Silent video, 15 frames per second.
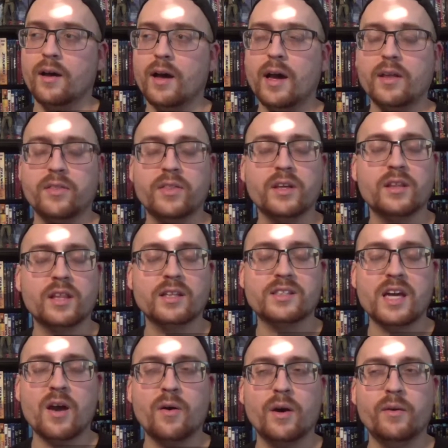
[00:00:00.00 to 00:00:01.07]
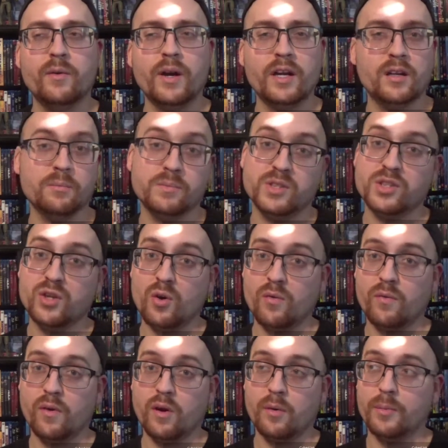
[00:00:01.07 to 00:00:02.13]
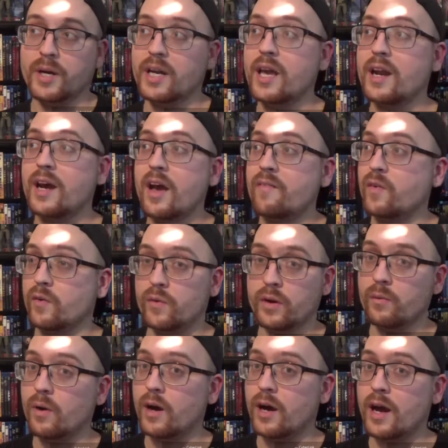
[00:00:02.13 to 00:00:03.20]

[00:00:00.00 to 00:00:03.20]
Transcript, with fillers: I think that's how I'd rank him so far. But again, I haven't rewatched.